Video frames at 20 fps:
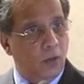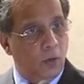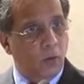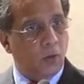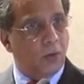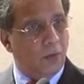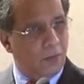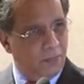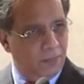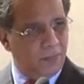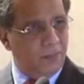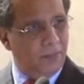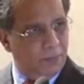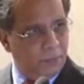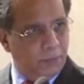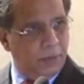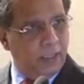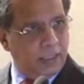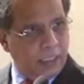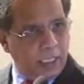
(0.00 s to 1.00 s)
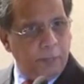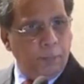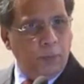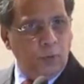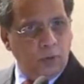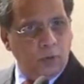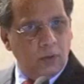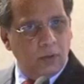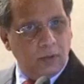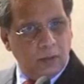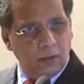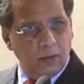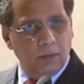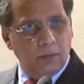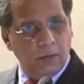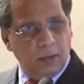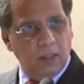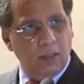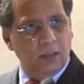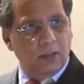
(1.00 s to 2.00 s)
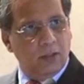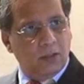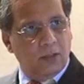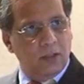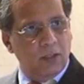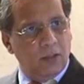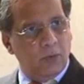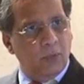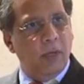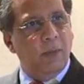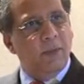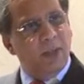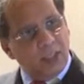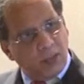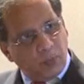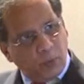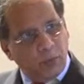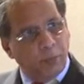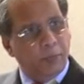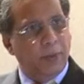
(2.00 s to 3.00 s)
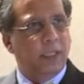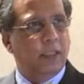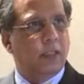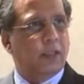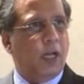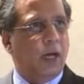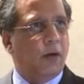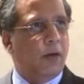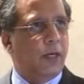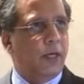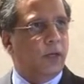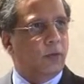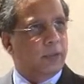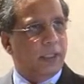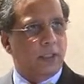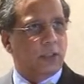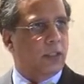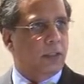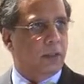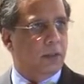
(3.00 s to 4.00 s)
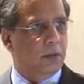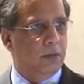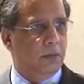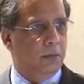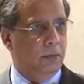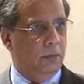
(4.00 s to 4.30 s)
look, we'll keep you a, a little distance away. We just want to bring the tower down. That's it.